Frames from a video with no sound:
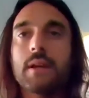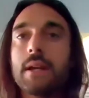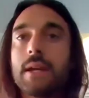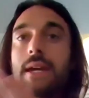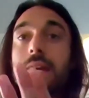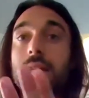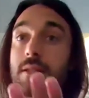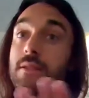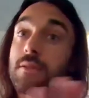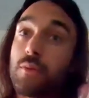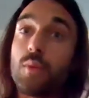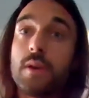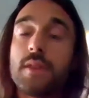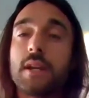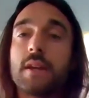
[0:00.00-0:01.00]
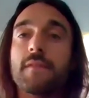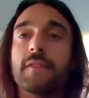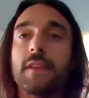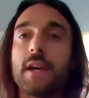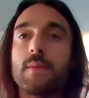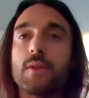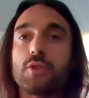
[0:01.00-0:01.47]
It's with an
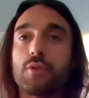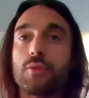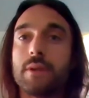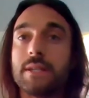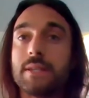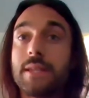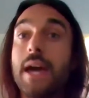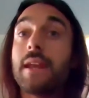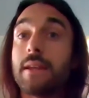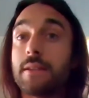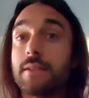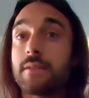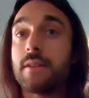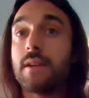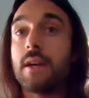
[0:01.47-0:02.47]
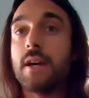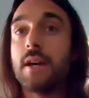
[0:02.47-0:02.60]
inflammatory status.